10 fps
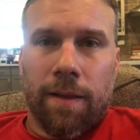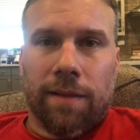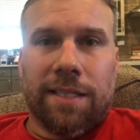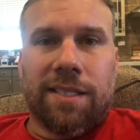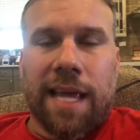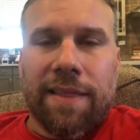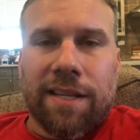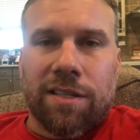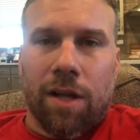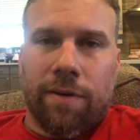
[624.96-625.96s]
Let's say they
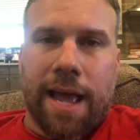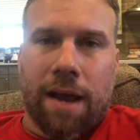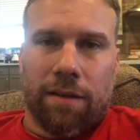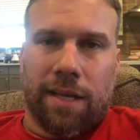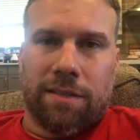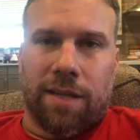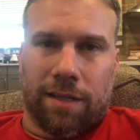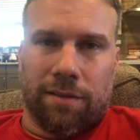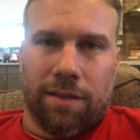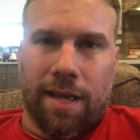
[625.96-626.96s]
slow down on that
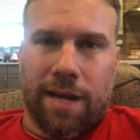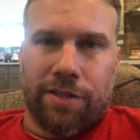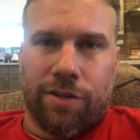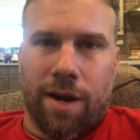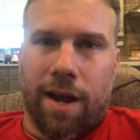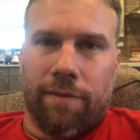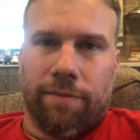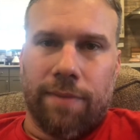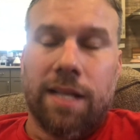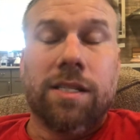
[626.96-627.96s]
second to last drive
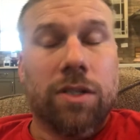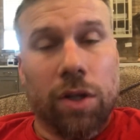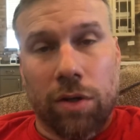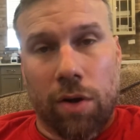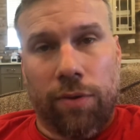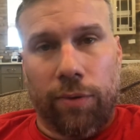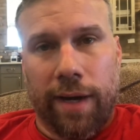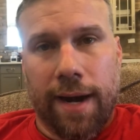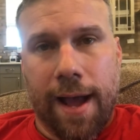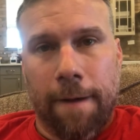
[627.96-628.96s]
and still go
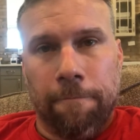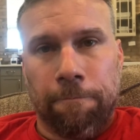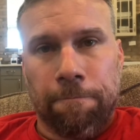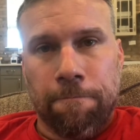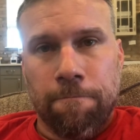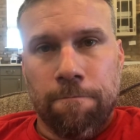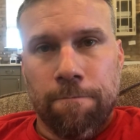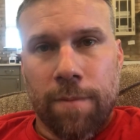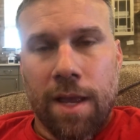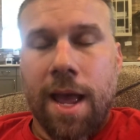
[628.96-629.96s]
three and out
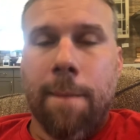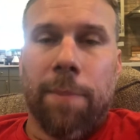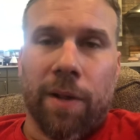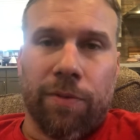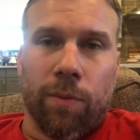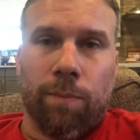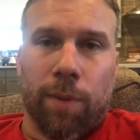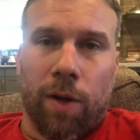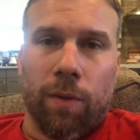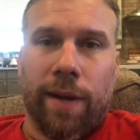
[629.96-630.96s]
and pump the
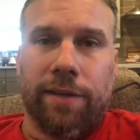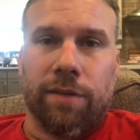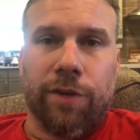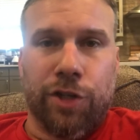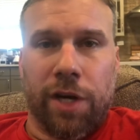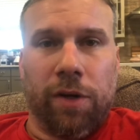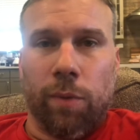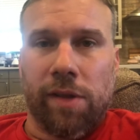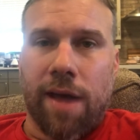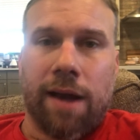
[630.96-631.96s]
ball away to Virginia
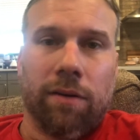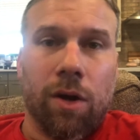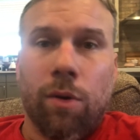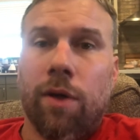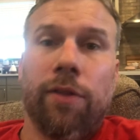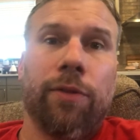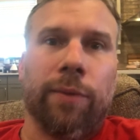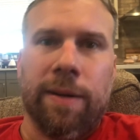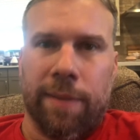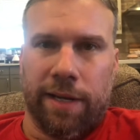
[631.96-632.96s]
with, I don't know,
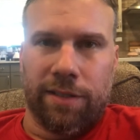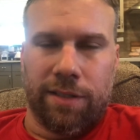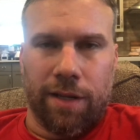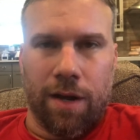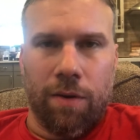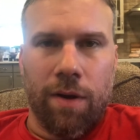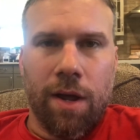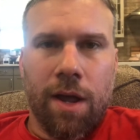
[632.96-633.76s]
three minutes to go.